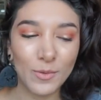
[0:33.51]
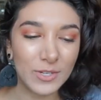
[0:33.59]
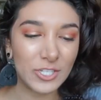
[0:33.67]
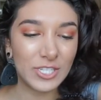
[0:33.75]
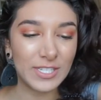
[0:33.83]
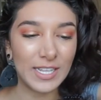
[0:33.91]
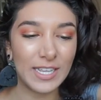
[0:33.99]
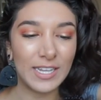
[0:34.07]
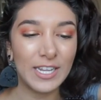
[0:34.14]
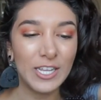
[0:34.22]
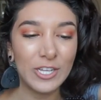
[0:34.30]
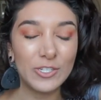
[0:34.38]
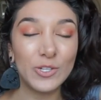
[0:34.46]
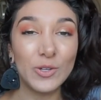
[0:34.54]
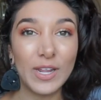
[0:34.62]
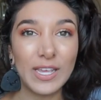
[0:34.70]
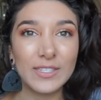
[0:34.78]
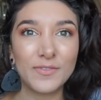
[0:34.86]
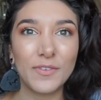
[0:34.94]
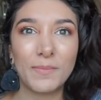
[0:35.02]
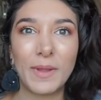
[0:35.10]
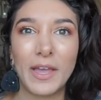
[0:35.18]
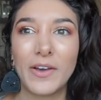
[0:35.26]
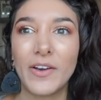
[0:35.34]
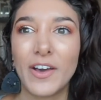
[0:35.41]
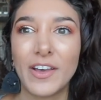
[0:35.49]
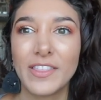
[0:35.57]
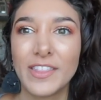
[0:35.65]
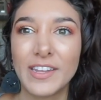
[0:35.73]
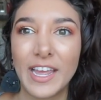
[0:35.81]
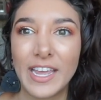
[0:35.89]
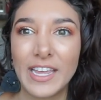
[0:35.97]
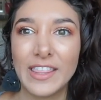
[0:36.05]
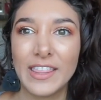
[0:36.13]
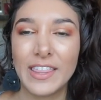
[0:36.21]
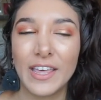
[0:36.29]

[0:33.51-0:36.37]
which is in two days from now on the 9th.